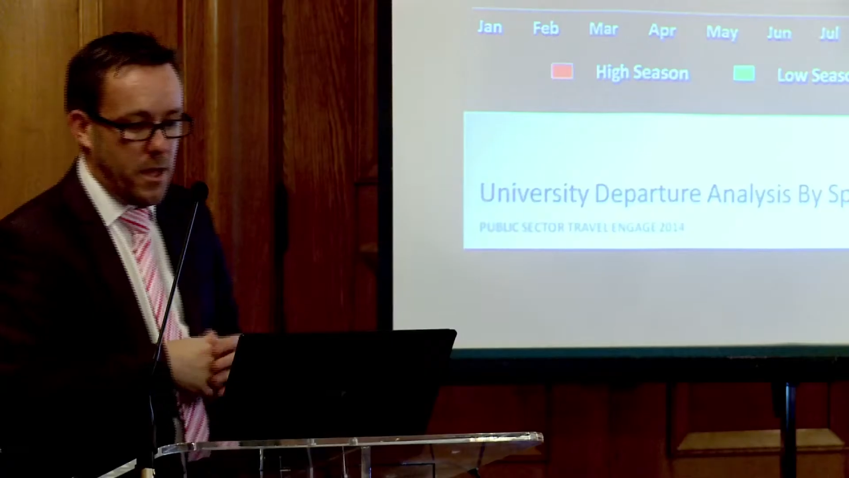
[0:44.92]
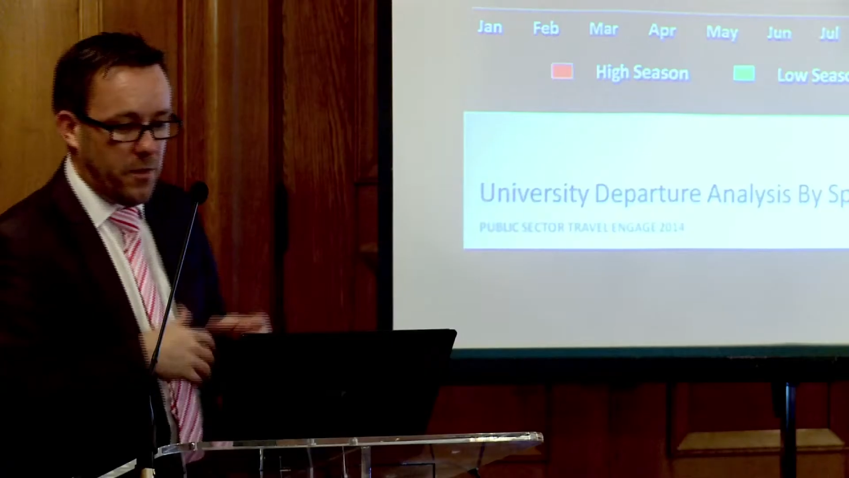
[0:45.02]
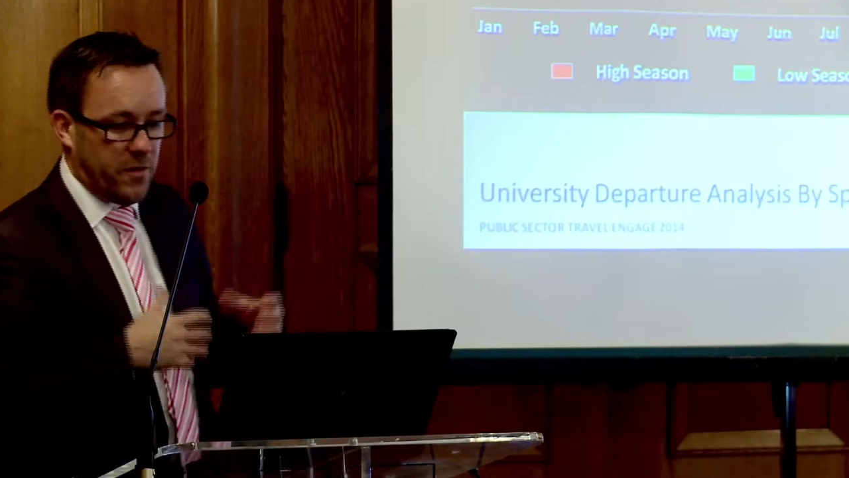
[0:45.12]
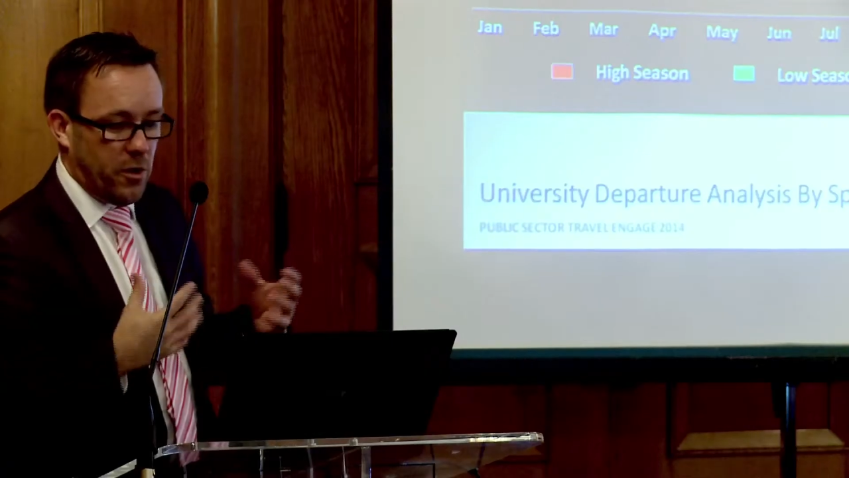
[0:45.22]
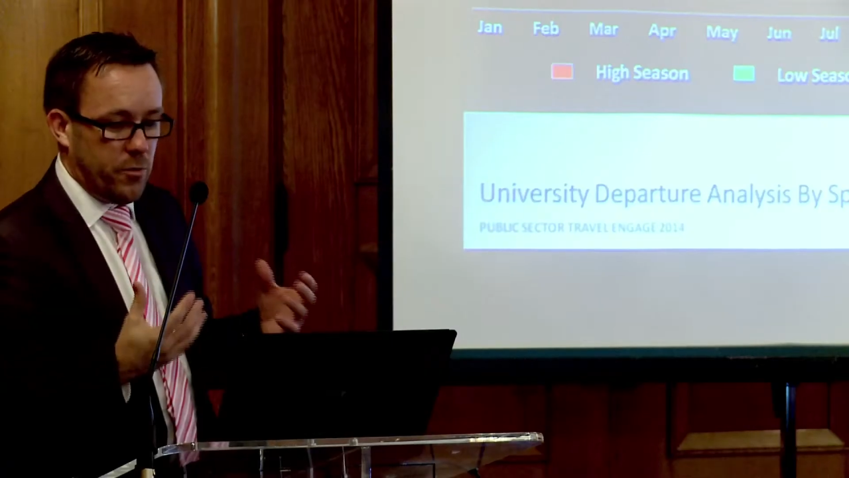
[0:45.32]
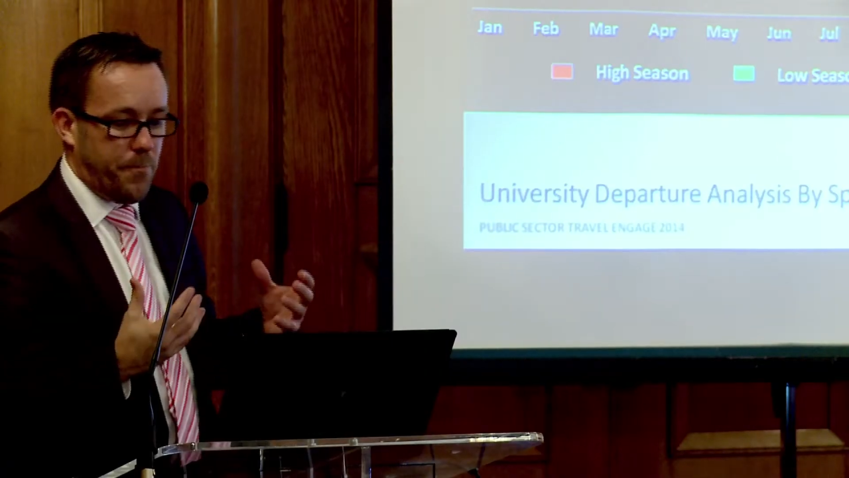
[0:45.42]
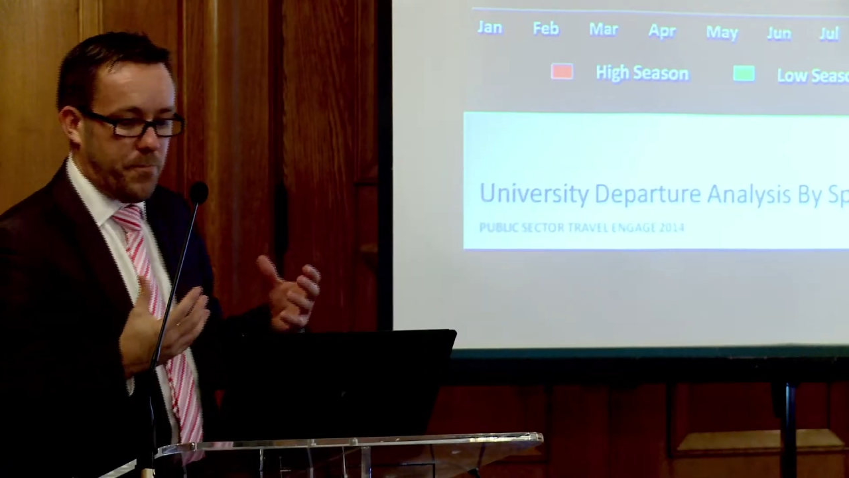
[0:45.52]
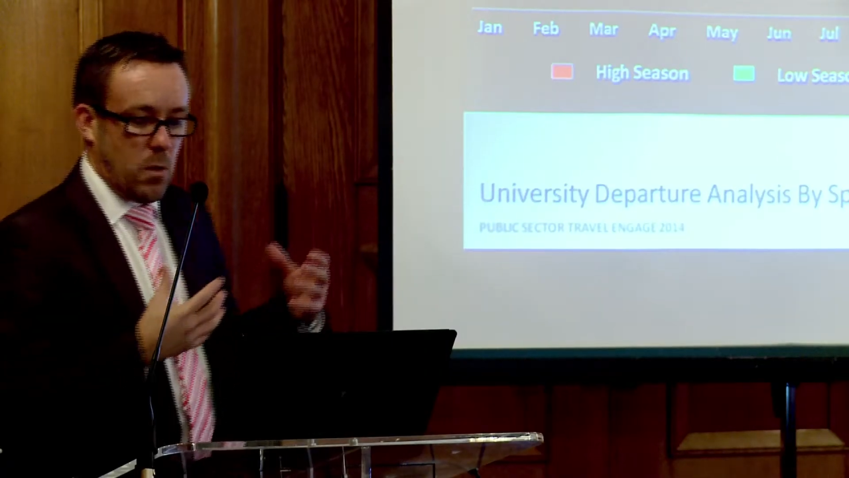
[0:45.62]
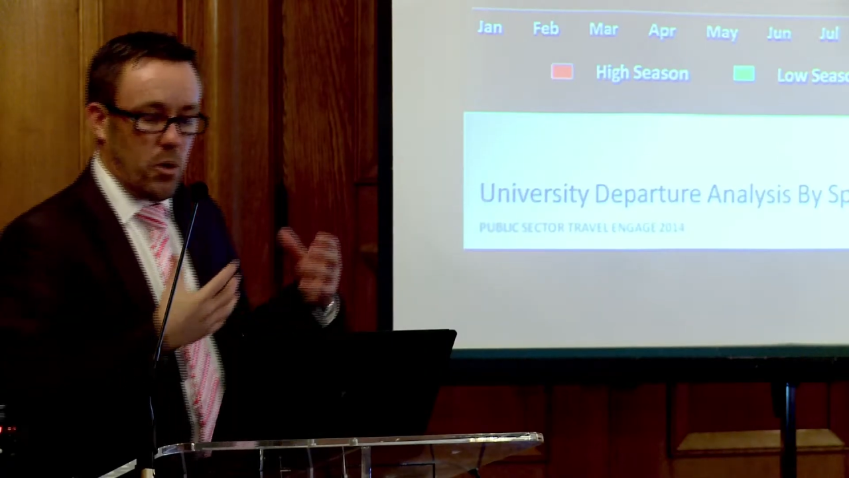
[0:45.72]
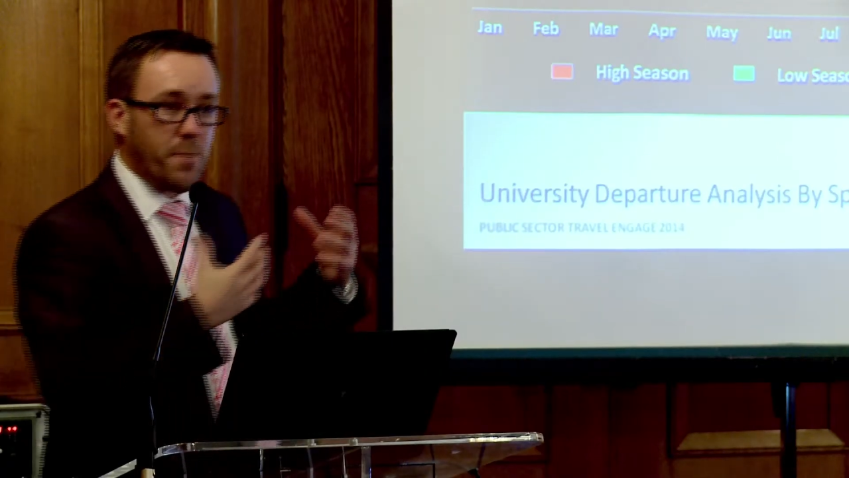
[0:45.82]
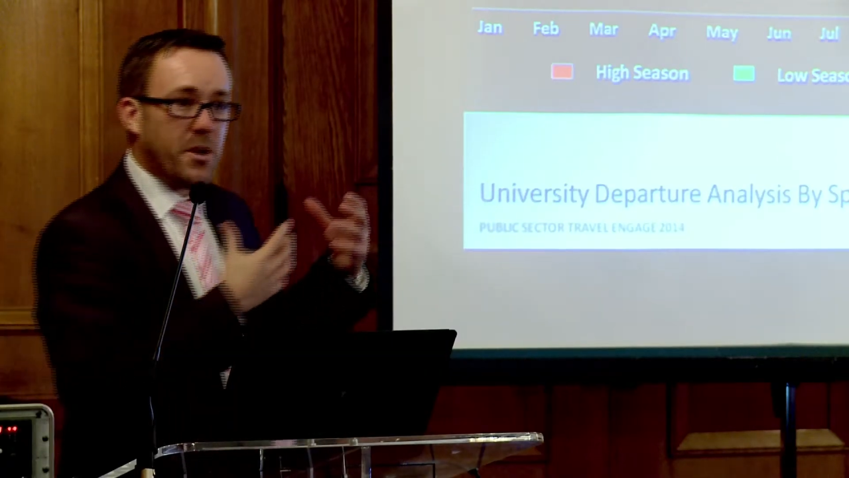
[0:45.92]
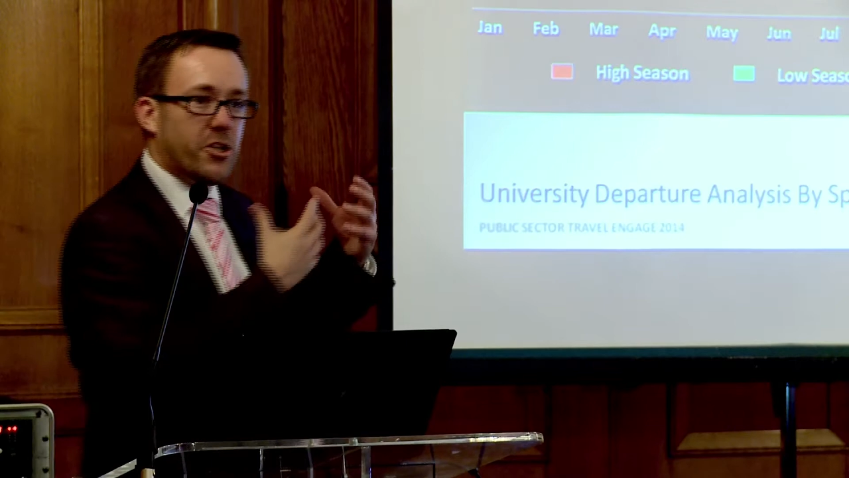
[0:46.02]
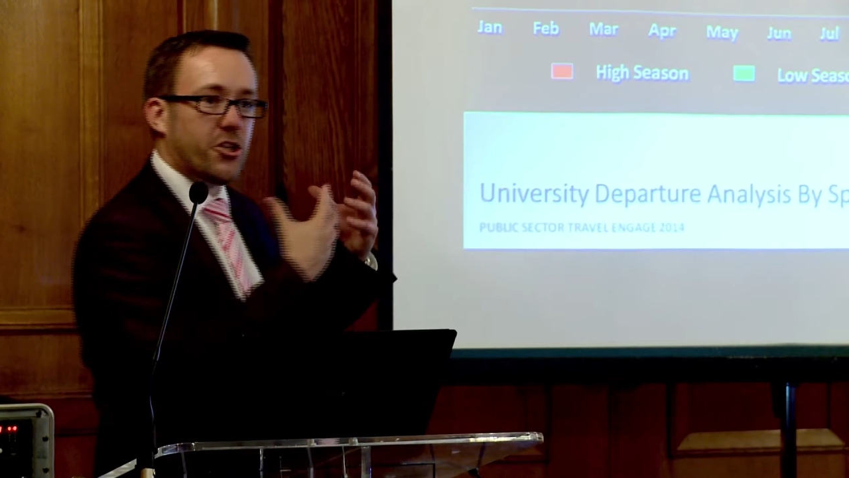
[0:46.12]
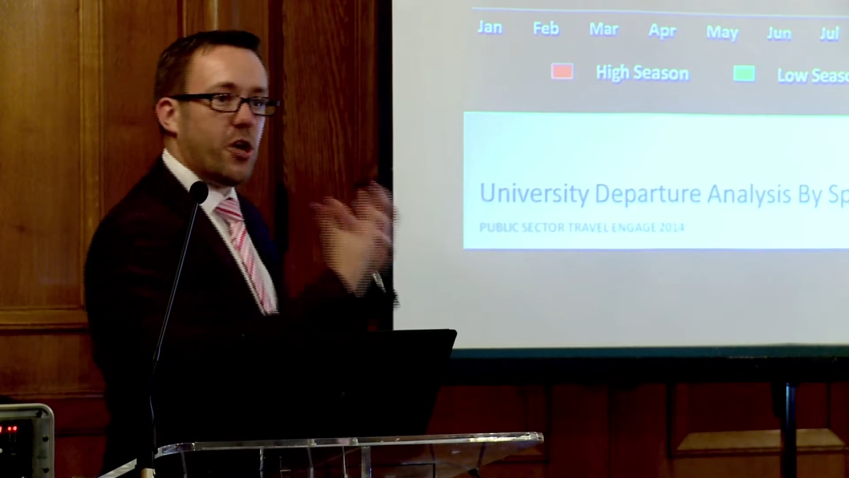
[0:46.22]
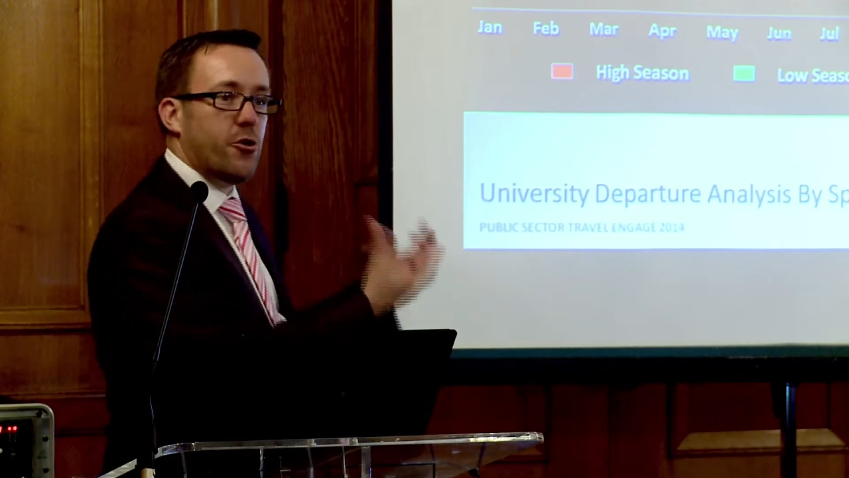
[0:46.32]
So what I'm going to
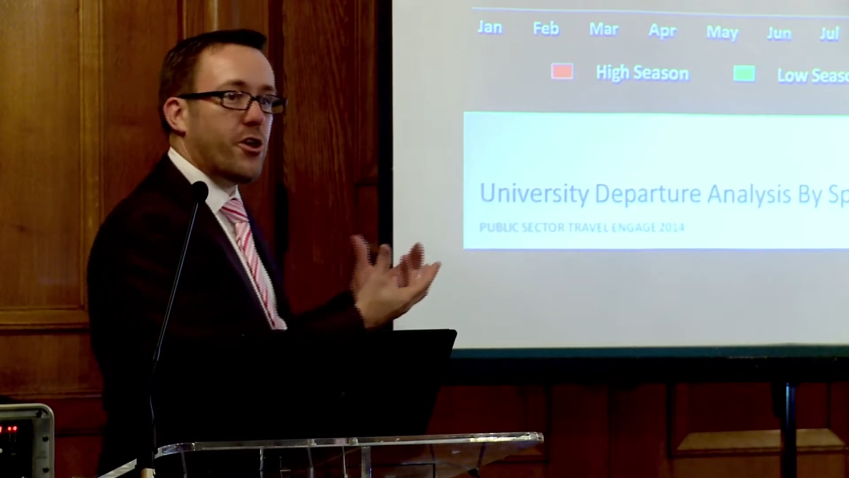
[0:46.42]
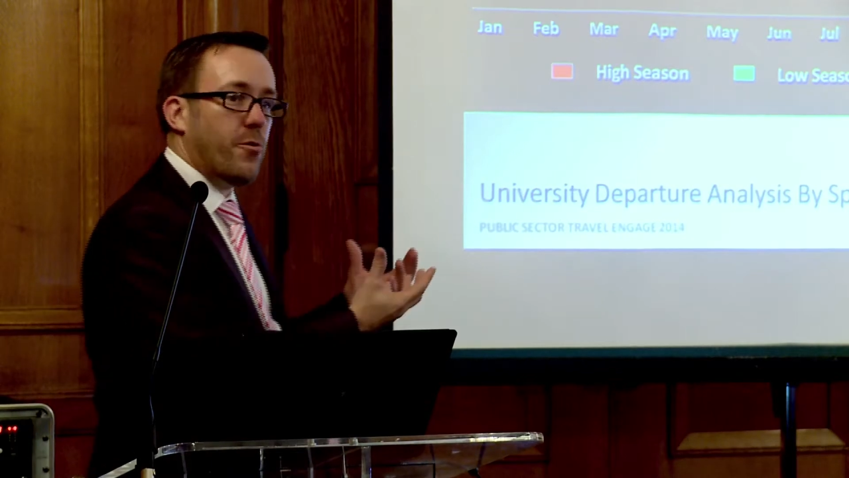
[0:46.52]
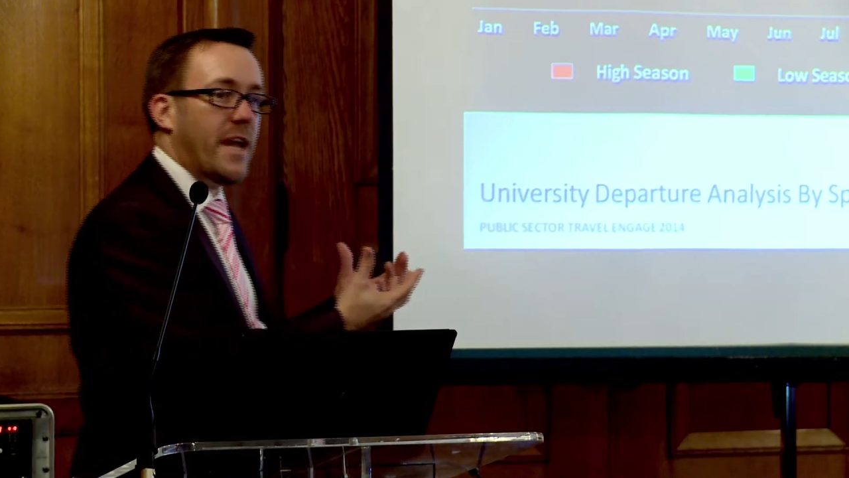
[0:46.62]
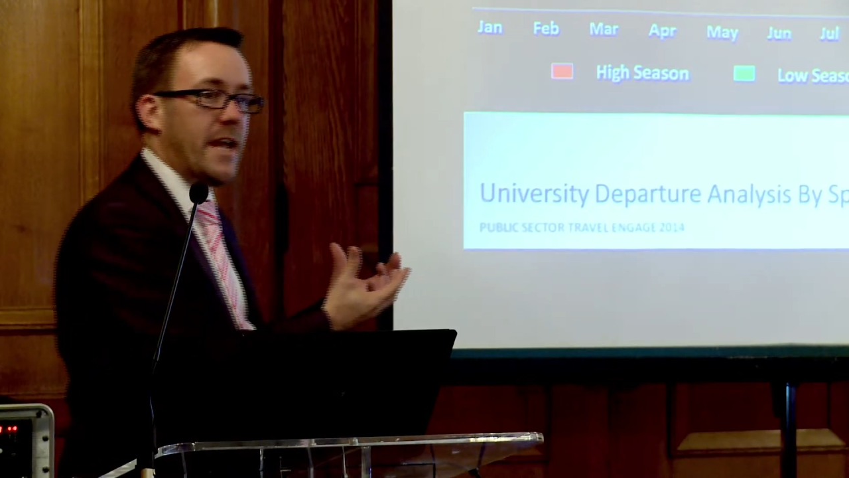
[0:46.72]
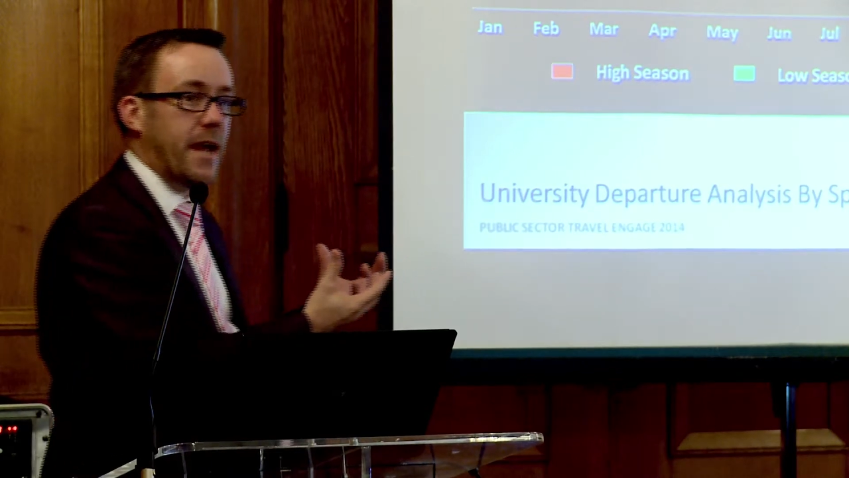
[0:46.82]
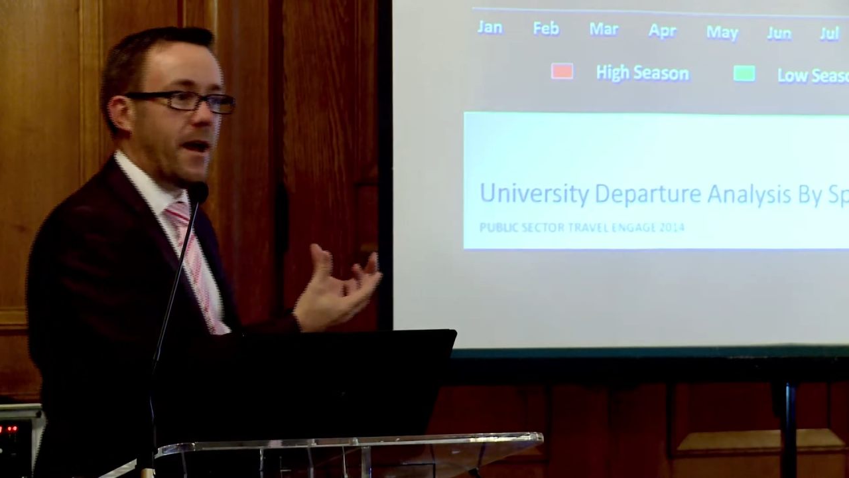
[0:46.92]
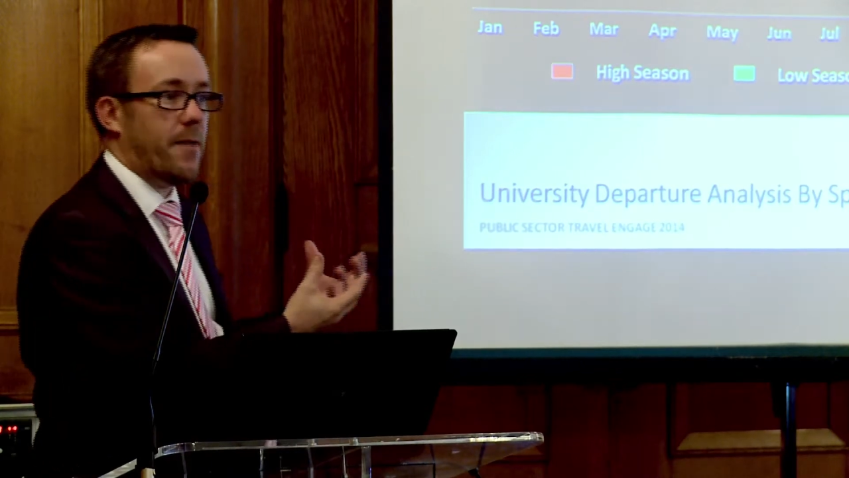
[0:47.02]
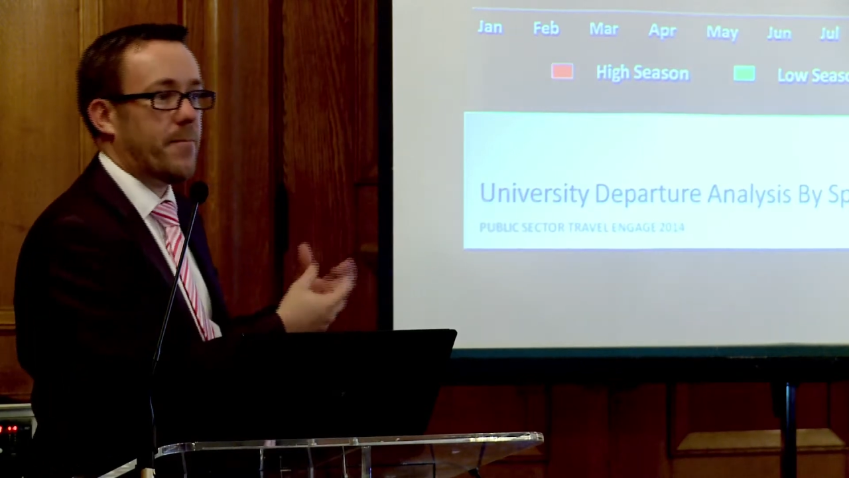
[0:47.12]
show you here